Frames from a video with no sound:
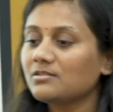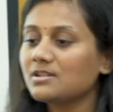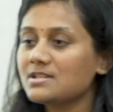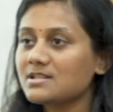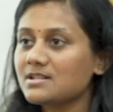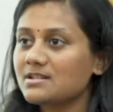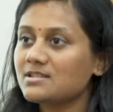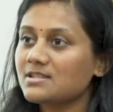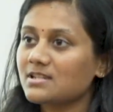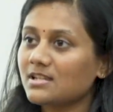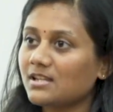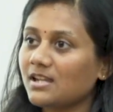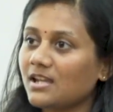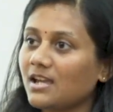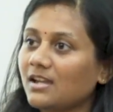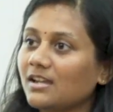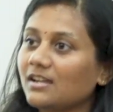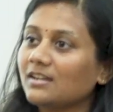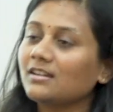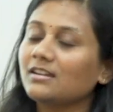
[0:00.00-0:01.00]
research area
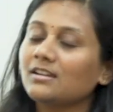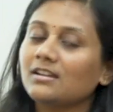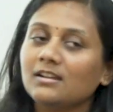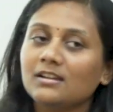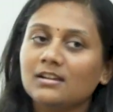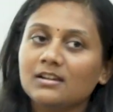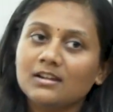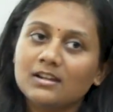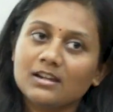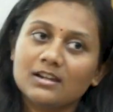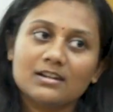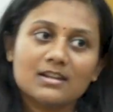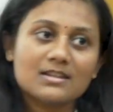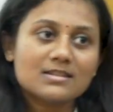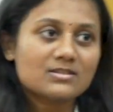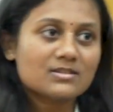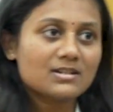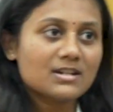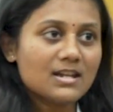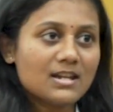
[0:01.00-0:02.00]
in
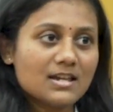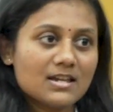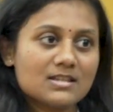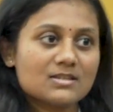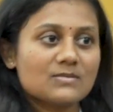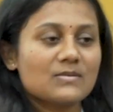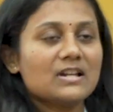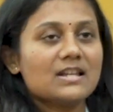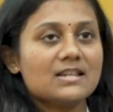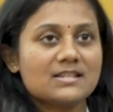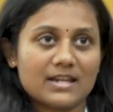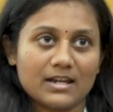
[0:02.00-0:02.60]
industry as well as